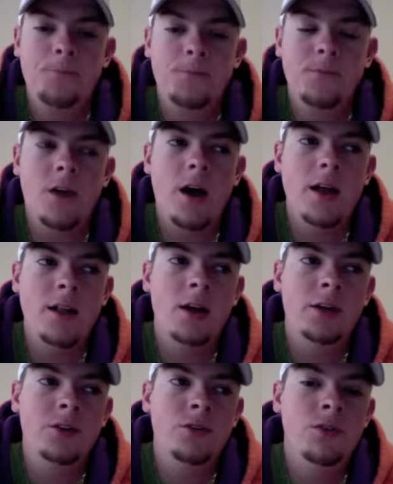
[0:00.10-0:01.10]

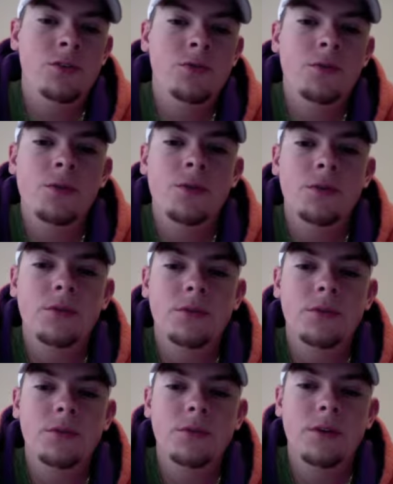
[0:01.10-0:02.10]
dialogue is useful
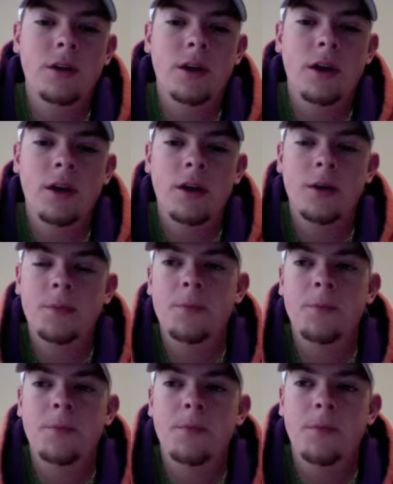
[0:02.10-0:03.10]

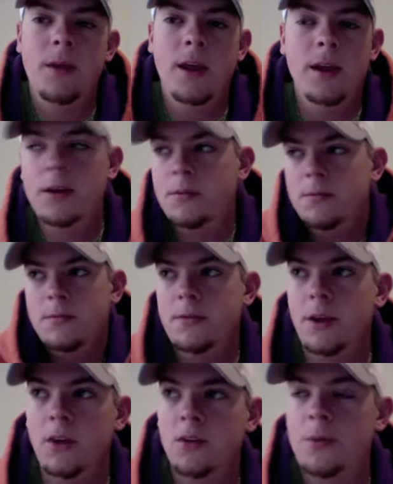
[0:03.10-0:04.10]
any
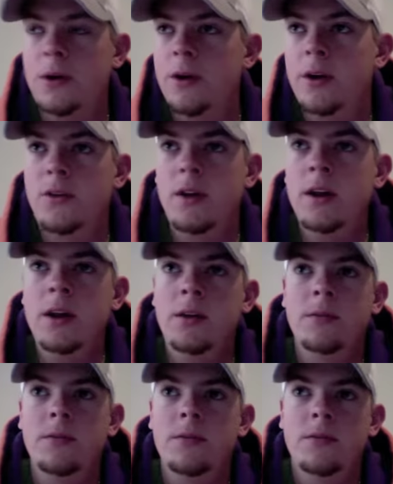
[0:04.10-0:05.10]
experience,
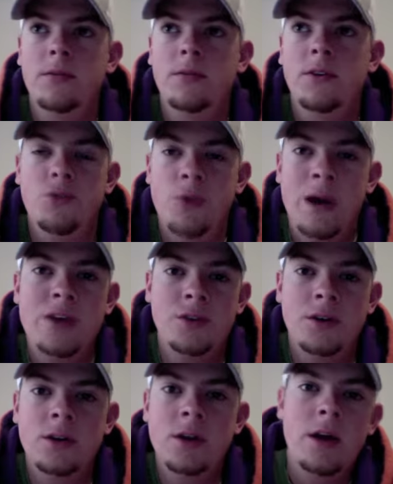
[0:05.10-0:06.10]
any
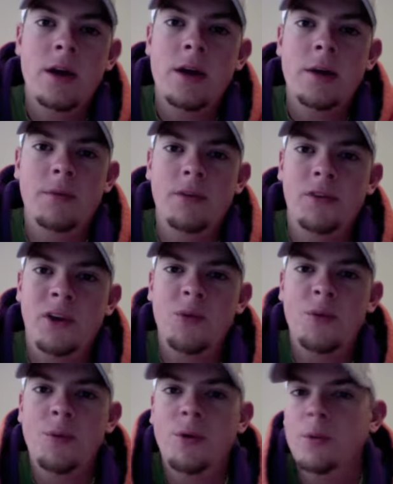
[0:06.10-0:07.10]
situation, because it
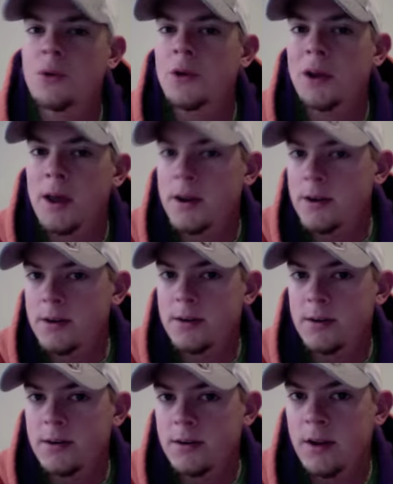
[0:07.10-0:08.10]
helps people communicate.
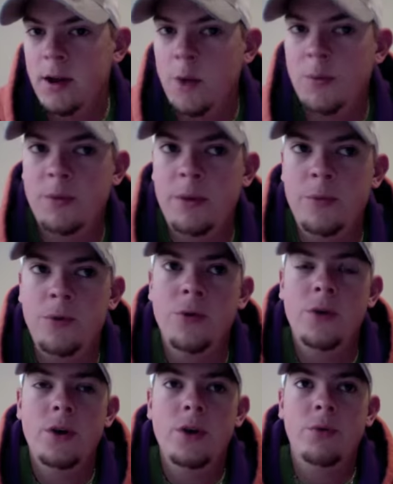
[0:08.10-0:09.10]
It helps
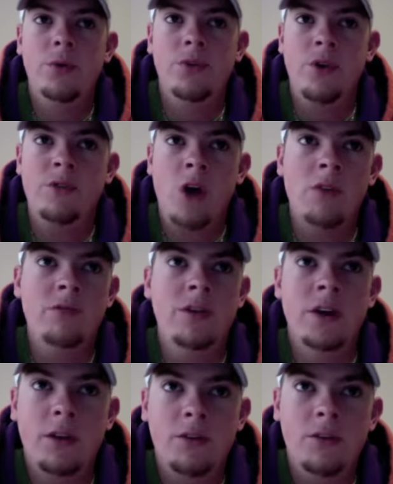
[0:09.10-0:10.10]
people resolve
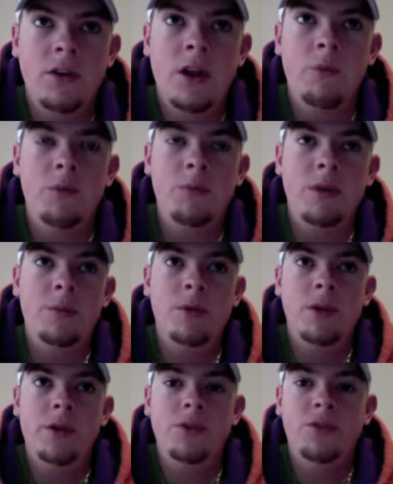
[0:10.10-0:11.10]
conflicts. It helps
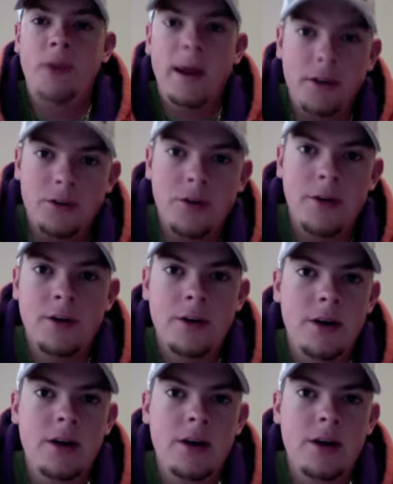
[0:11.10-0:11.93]
people understand each other.